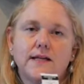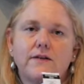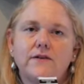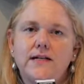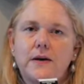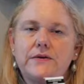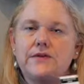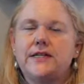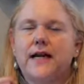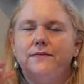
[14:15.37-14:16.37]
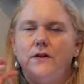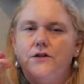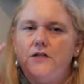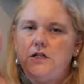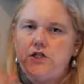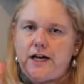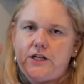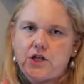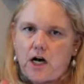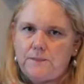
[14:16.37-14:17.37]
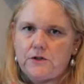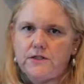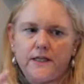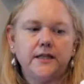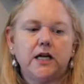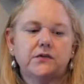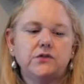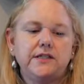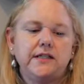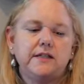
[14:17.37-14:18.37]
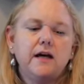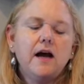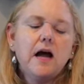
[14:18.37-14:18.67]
Every now and then, I feel like you need to change up your skincare routine.